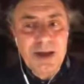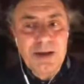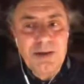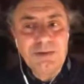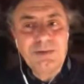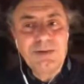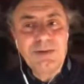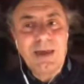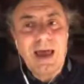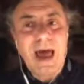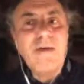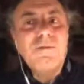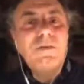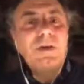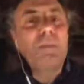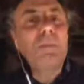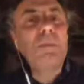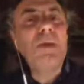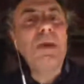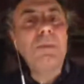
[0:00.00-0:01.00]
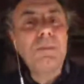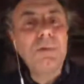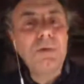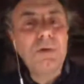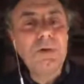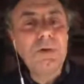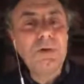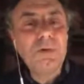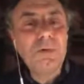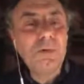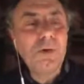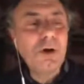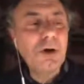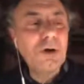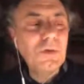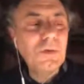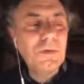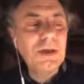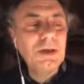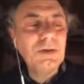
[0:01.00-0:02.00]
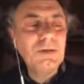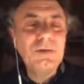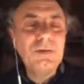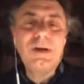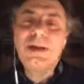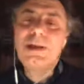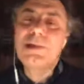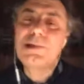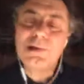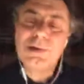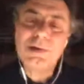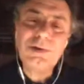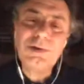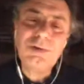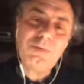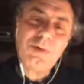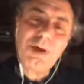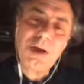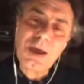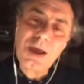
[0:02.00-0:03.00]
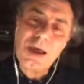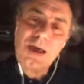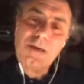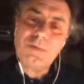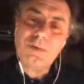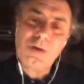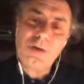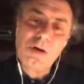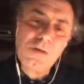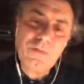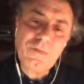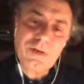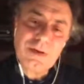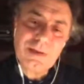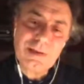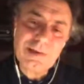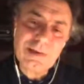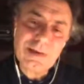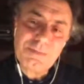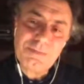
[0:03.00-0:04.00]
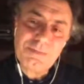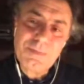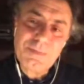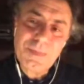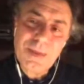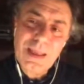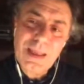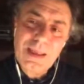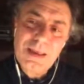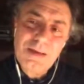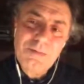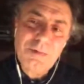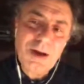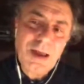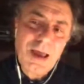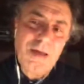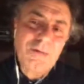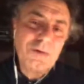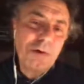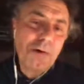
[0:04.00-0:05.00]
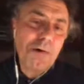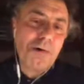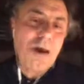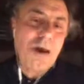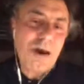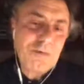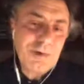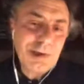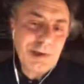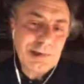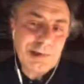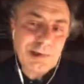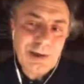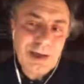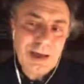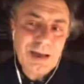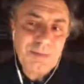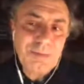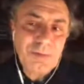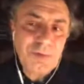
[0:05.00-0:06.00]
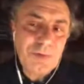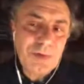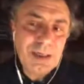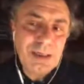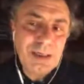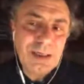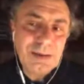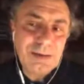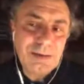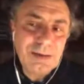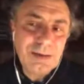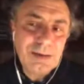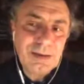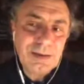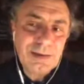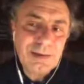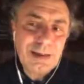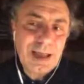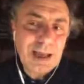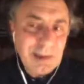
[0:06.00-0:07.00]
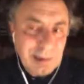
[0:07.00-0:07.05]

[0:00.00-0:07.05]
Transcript: It's about having people who are going to listen to what I have to offer to them, what I have to share with, and I'm doing it.